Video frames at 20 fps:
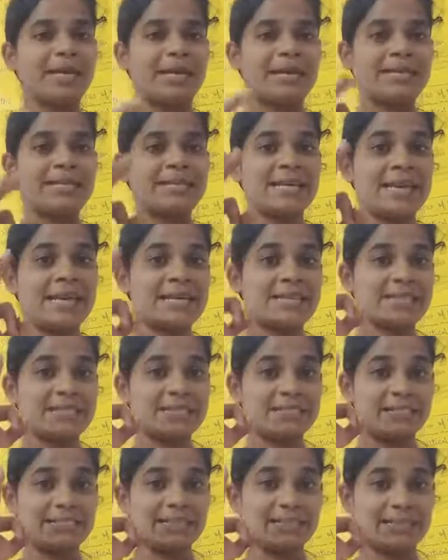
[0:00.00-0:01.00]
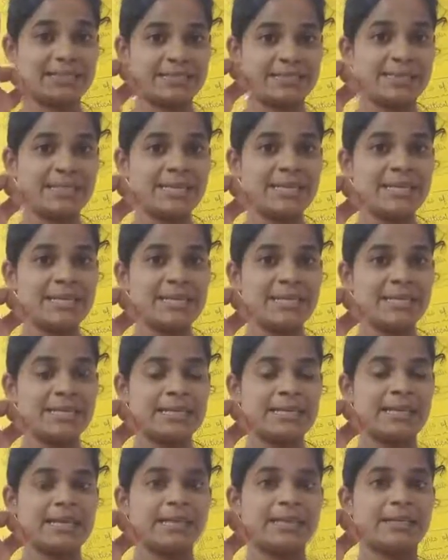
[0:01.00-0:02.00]
it has three
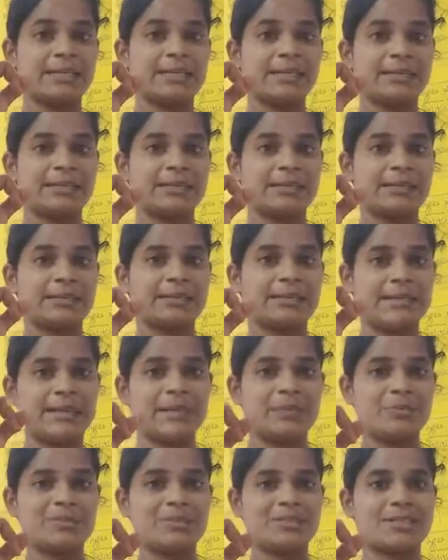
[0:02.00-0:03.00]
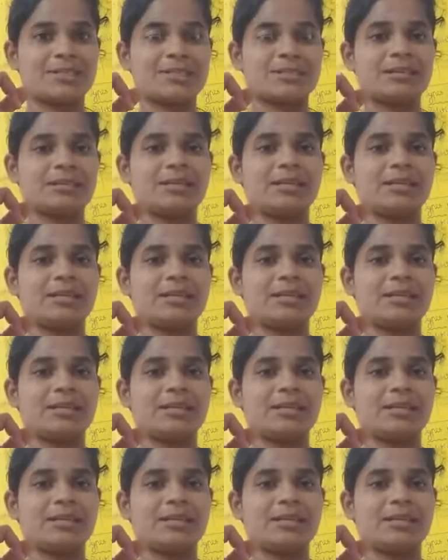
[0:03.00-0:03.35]
types.